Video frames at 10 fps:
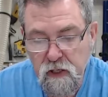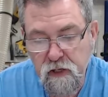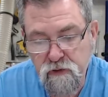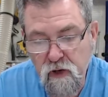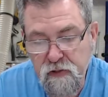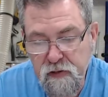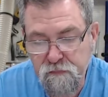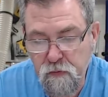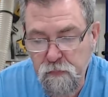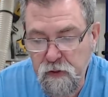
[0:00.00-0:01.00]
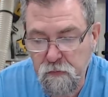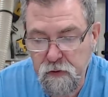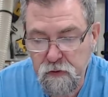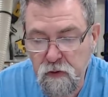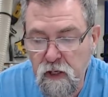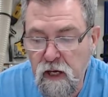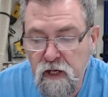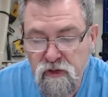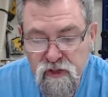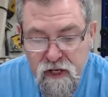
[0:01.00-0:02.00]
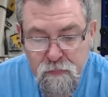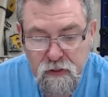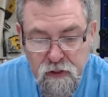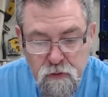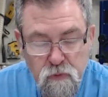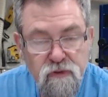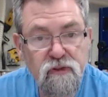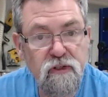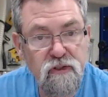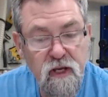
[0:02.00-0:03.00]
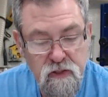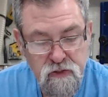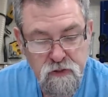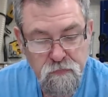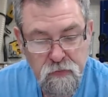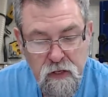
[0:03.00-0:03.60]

I tried that for a period, seemingly with success.